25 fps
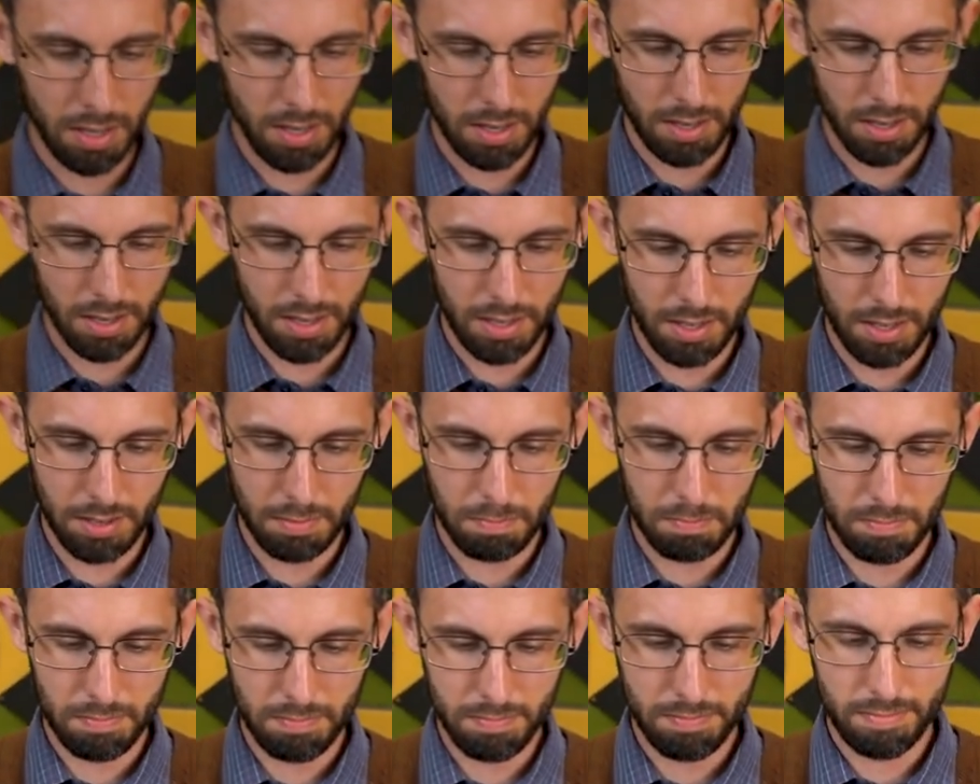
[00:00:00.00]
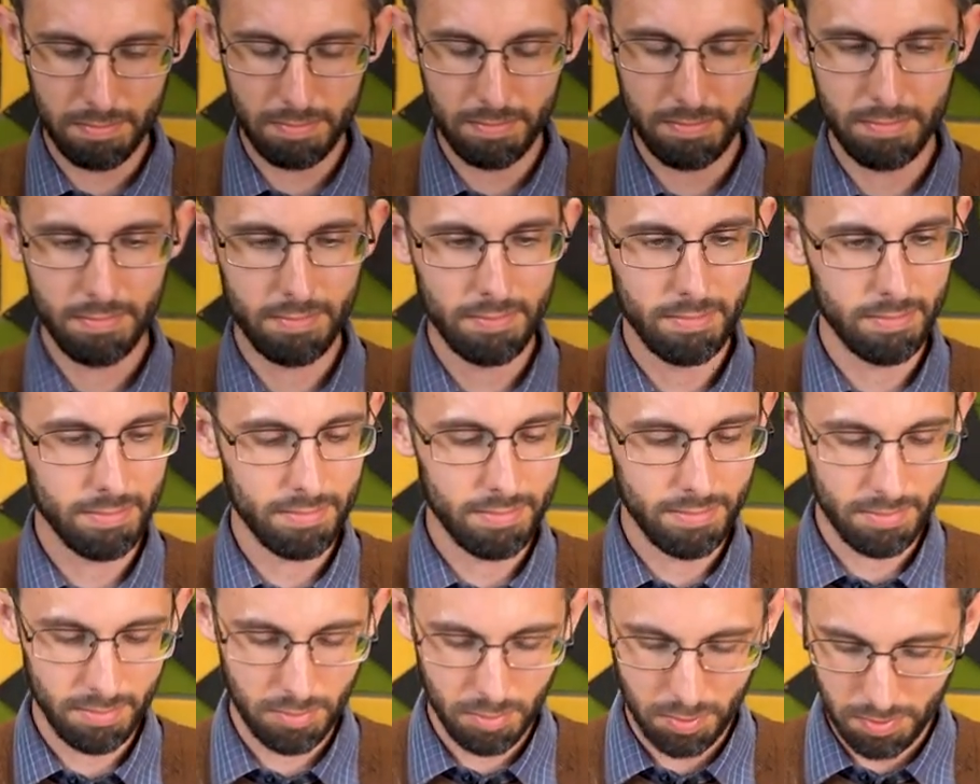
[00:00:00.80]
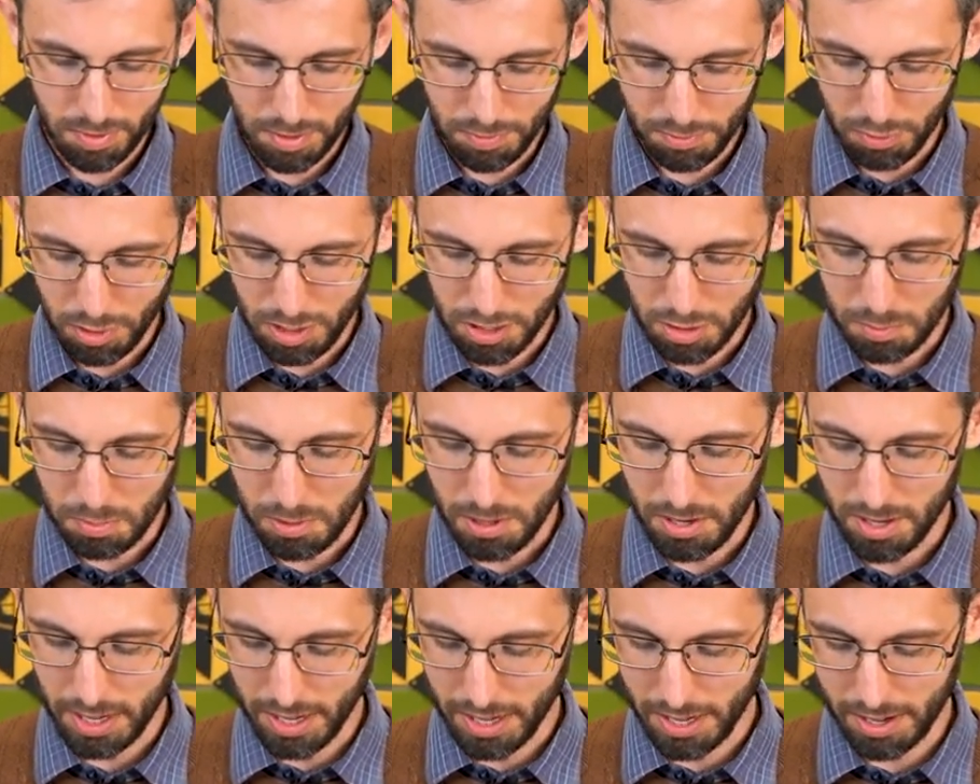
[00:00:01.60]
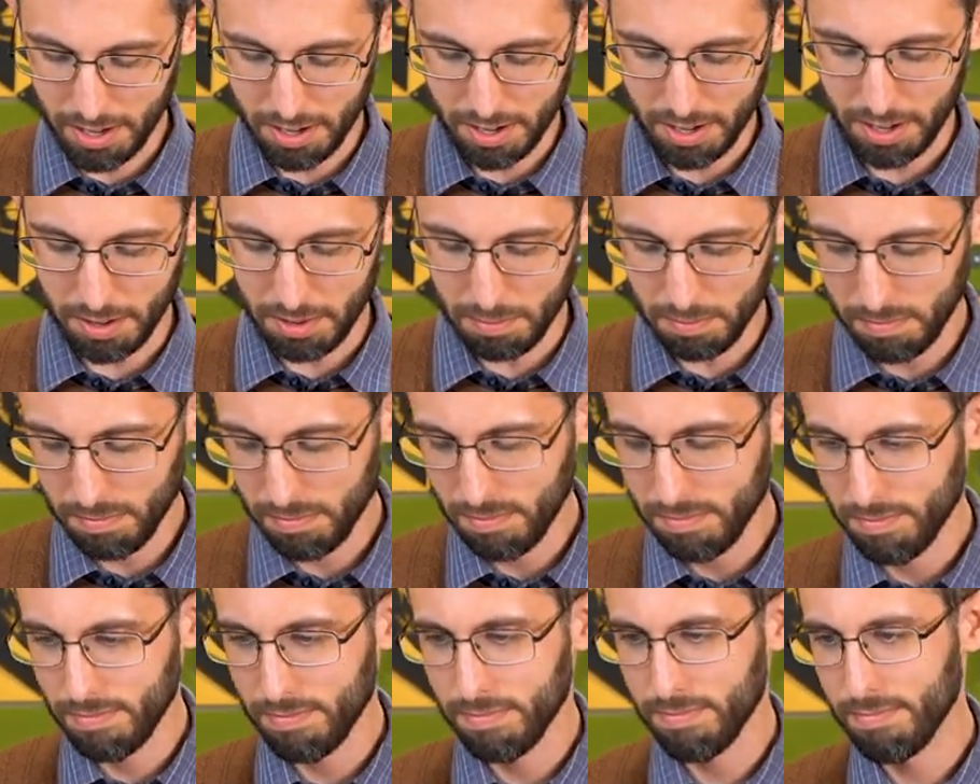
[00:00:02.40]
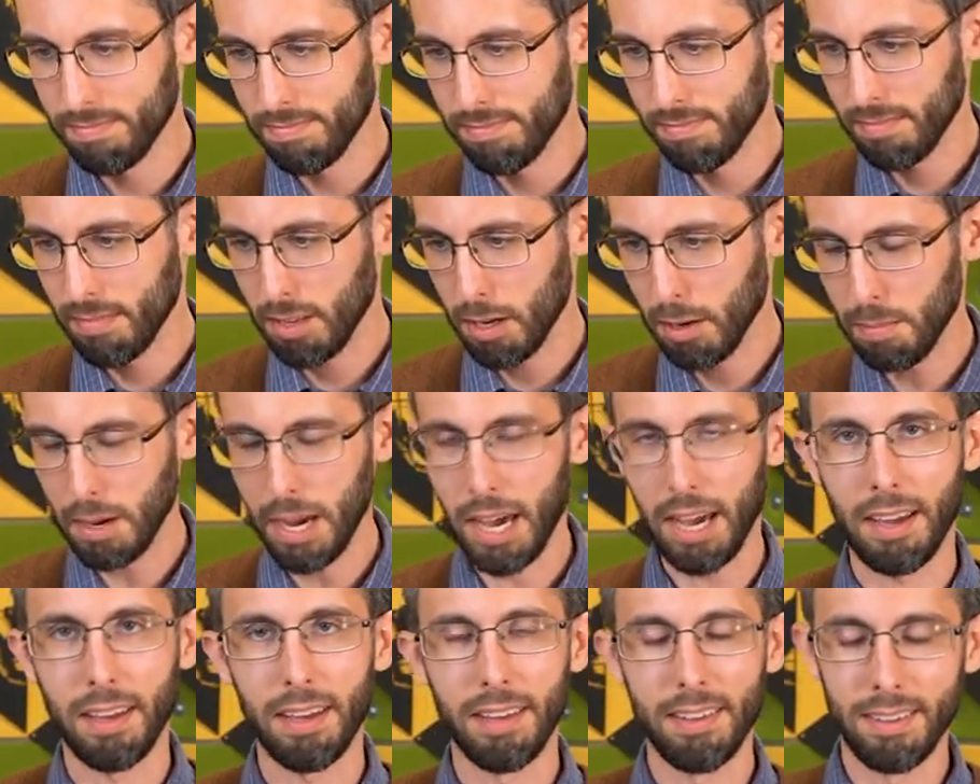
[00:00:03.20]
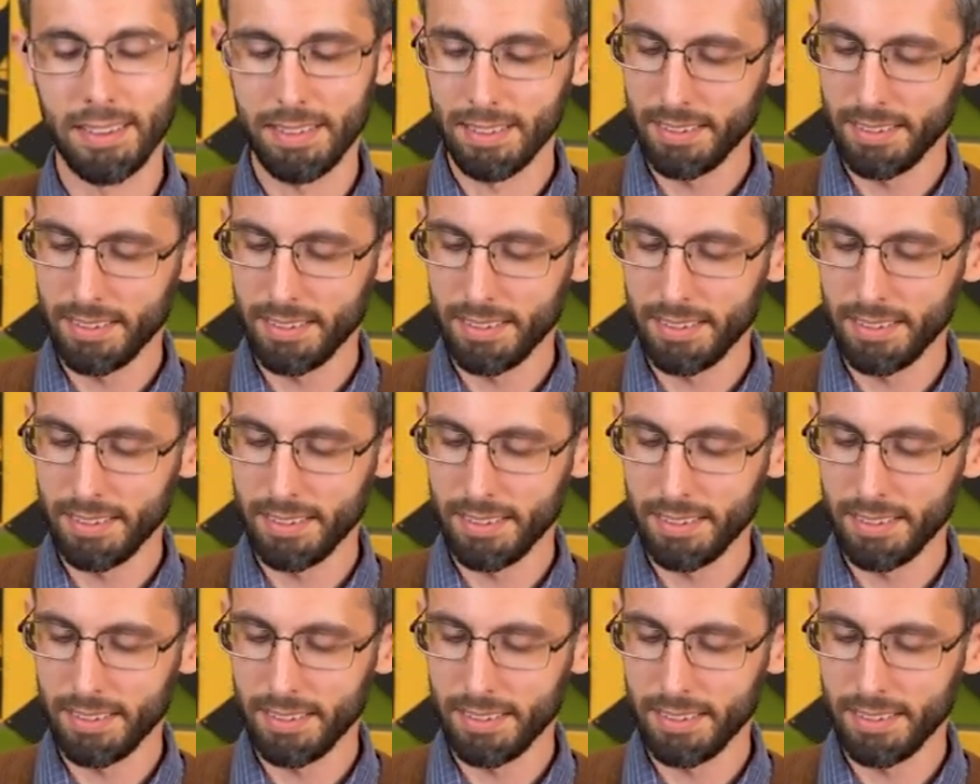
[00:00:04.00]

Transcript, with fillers: uh, uh, the French part of Canada, Quebec.